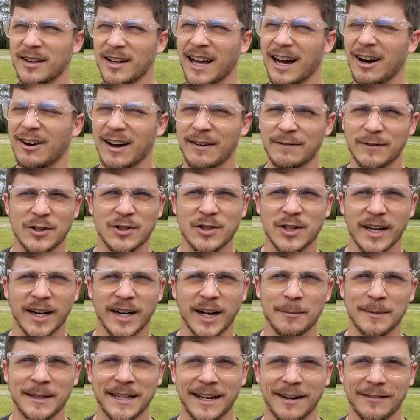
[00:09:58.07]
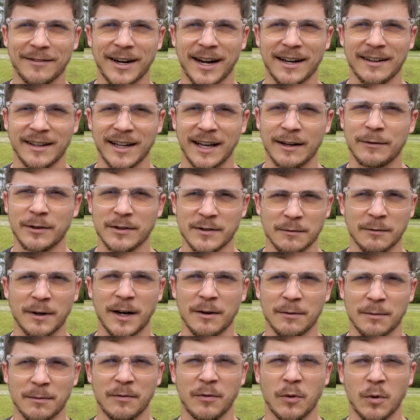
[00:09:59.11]
I'll have to check how many I've got left. It's
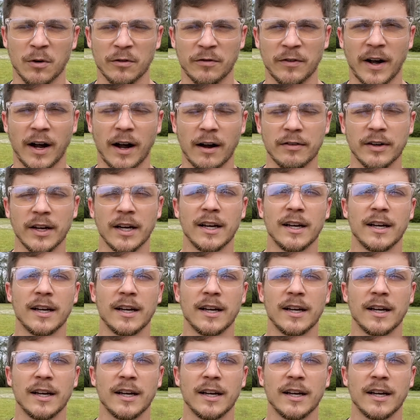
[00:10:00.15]
around 4 or 5.